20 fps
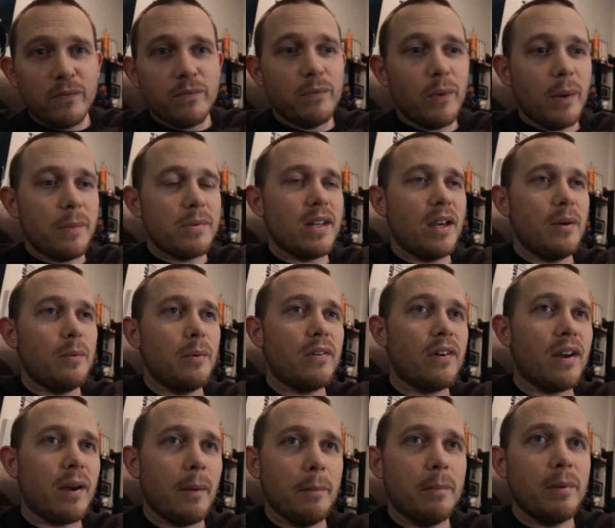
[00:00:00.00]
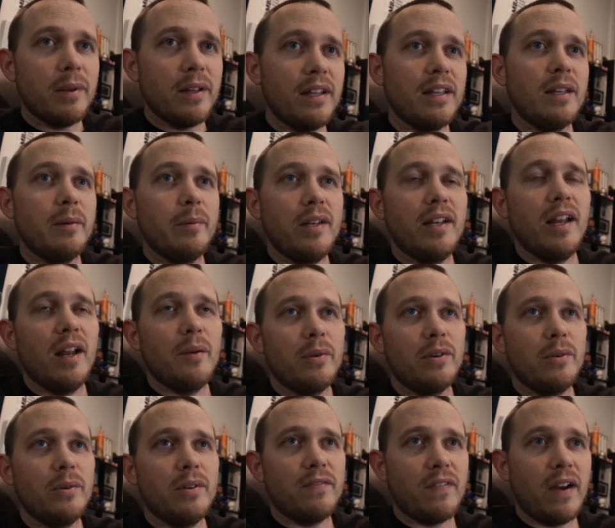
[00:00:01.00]
website will completely be done. We're
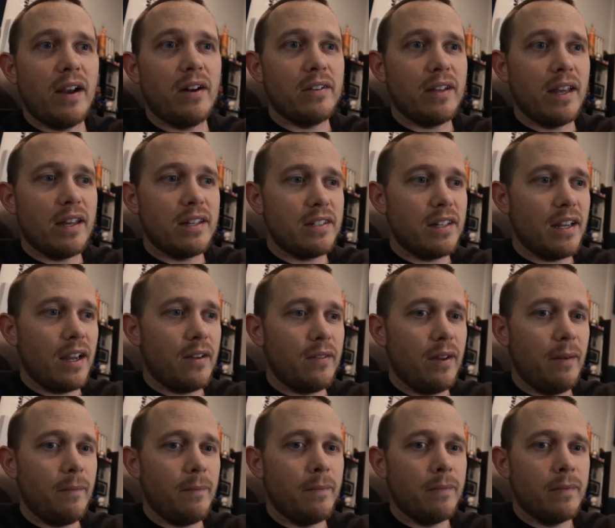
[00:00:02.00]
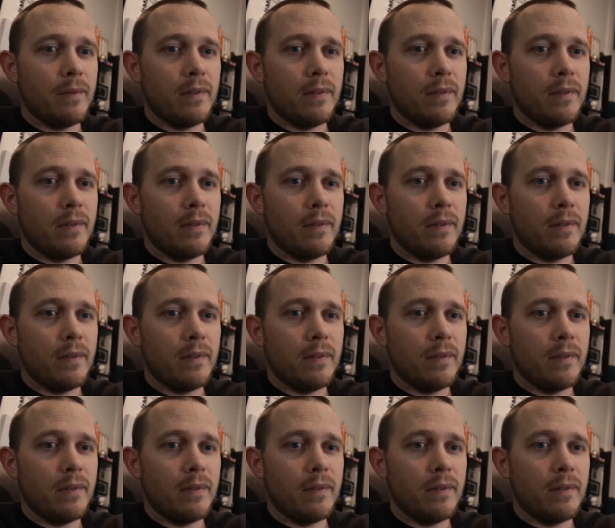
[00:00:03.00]
doing final testing of it.